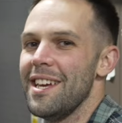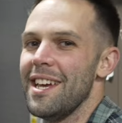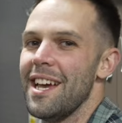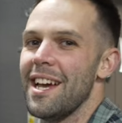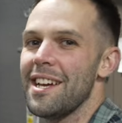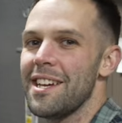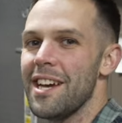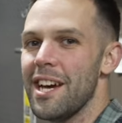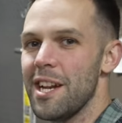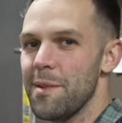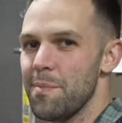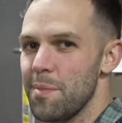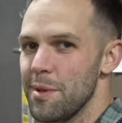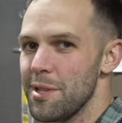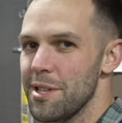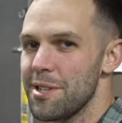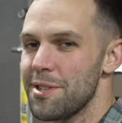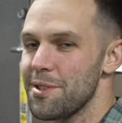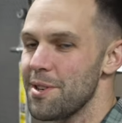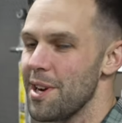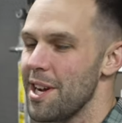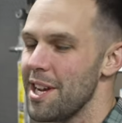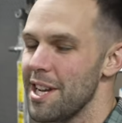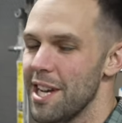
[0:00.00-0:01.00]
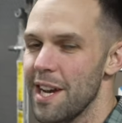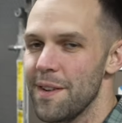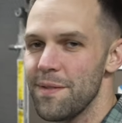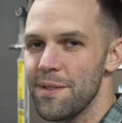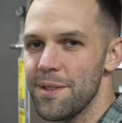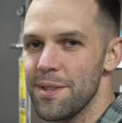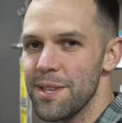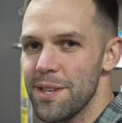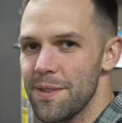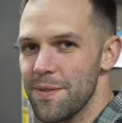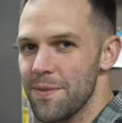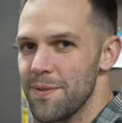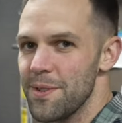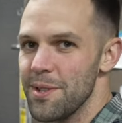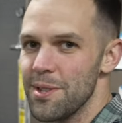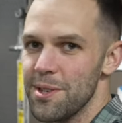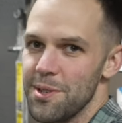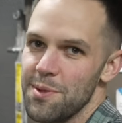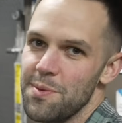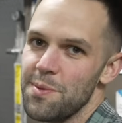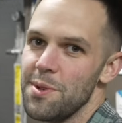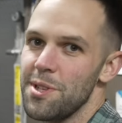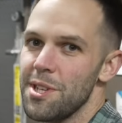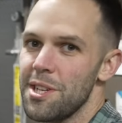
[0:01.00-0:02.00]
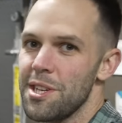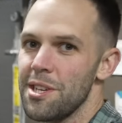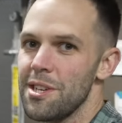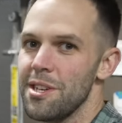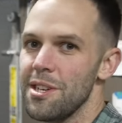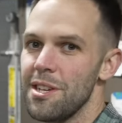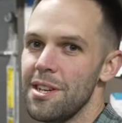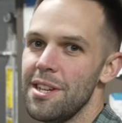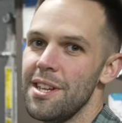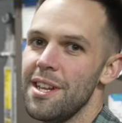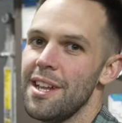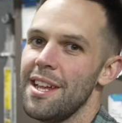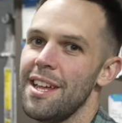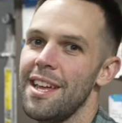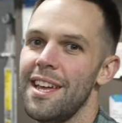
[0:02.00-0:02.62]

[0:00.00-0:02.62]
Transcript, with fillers: I got up in the tray, everything feels really good.